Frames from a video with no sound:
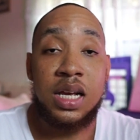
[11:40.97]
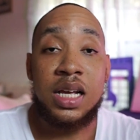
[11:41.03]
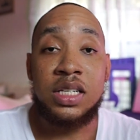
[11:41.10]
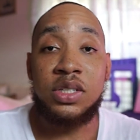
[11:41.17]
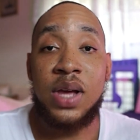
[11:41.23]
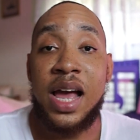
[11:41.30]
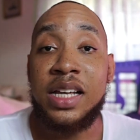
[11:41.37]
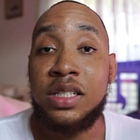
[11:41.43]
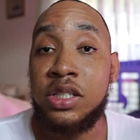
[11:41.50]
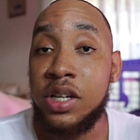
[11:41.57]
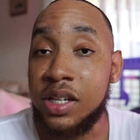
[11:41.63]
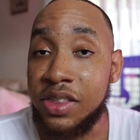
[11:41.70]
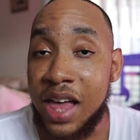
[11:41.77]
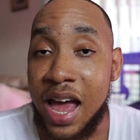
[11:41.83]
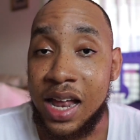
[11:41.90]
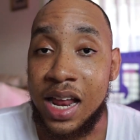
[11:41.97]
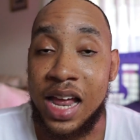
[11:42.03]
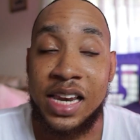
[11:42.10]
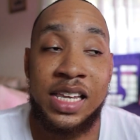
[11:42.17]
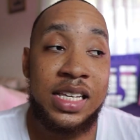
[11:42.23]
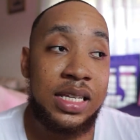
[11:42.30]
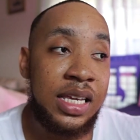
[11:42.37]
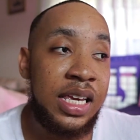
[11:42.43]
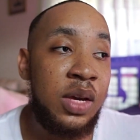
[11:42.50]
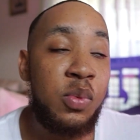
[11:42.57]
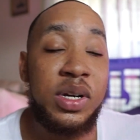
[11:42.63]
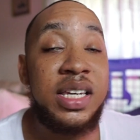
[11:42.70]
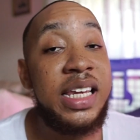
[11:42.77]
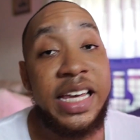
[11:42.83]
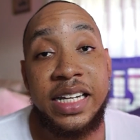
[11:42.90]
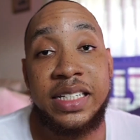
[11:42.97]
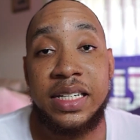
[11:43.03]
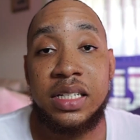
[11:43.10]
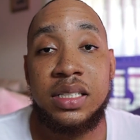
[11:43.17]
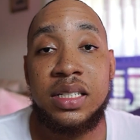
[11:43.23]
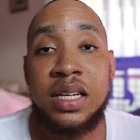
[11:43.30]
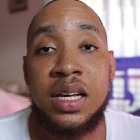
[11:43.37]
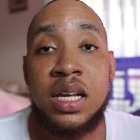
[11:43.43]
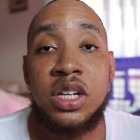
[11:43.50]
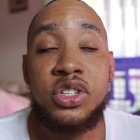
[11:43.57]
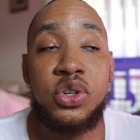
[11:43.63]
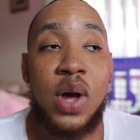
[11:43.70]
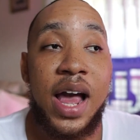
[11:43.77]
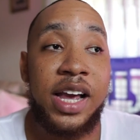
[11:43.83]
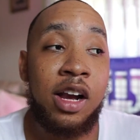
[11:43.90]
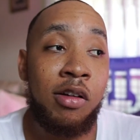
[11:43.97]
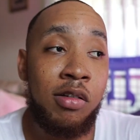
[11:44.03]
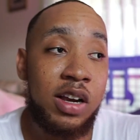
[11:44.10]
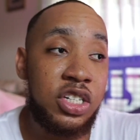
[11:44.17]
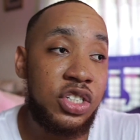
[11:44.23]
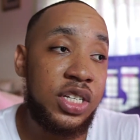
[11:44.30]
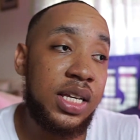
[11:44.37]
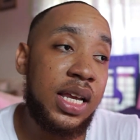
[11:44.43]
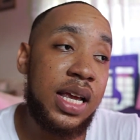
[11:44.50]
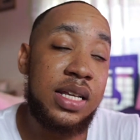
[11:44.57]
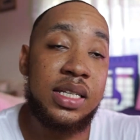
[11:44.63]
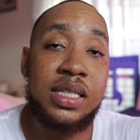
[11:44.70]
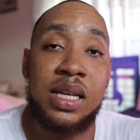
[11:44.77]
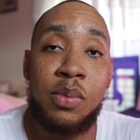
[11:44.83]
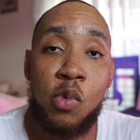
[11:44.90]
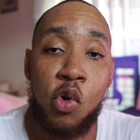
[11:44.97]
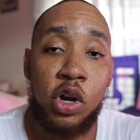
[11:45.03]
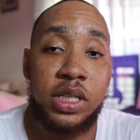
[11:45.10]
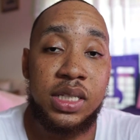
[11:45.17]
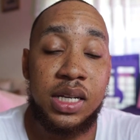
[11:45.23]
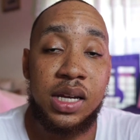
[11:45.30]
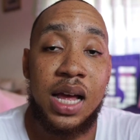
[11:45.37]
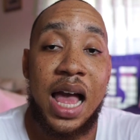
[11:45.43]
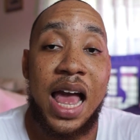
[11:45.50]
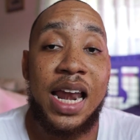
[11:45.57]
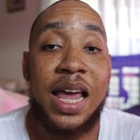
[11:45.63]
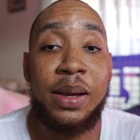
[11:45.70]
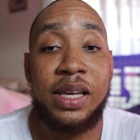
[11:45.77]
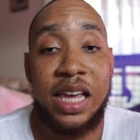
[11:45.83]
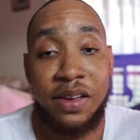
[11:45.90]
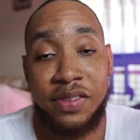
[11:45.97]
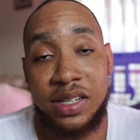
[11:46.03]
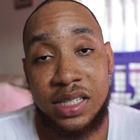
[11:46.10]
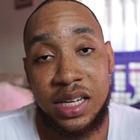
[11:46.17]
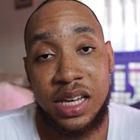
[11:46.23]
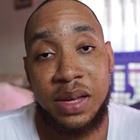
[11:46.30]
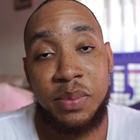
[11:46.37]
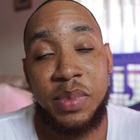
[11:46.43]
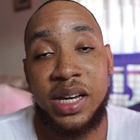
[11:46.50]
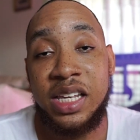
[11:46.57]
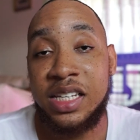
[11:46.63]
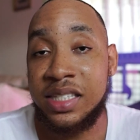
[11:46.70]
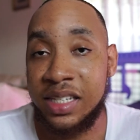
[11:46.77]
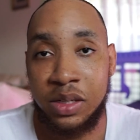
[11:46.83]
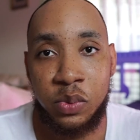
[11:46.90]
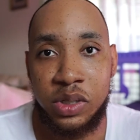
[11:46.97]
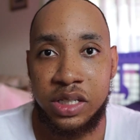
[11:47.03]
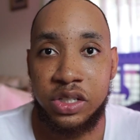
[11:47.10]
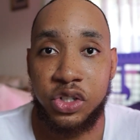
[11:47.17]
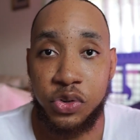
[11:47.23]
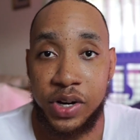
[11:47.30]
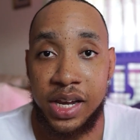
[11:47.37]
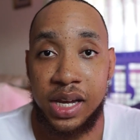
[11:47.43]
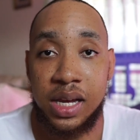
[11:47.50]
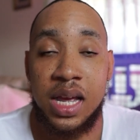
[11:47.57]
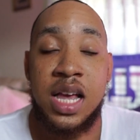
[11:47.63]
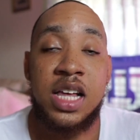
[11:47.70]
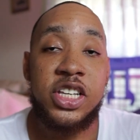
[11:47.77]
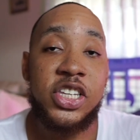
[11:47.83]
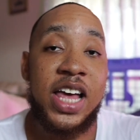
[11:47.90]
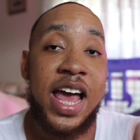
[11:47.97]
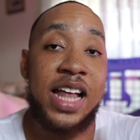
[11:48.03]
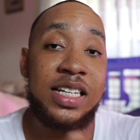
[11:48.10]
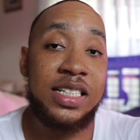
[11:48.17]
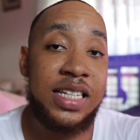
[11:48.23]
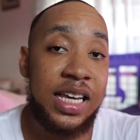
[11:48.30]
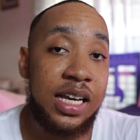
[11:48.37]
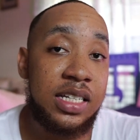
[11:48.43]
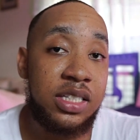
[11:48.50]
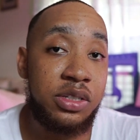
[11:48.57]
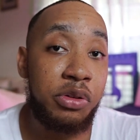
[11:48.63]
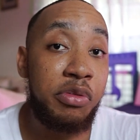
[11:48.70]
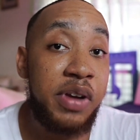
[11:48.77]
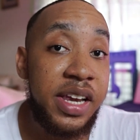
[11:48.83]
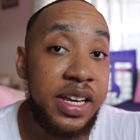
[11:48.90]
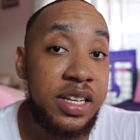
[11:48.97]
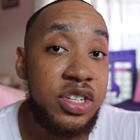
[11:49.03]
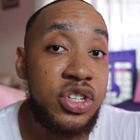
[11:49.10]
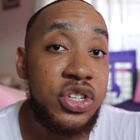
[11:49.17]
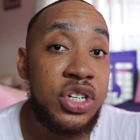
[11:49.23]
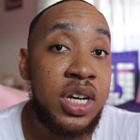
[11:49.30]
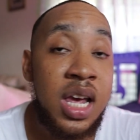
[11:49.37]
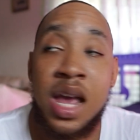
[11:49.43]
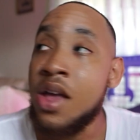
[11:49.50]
So I took that, and he wouldn't eat it. So I crushed it in some water, and I gave it to him. But he still wouldn't drink, so I had to take a syringe.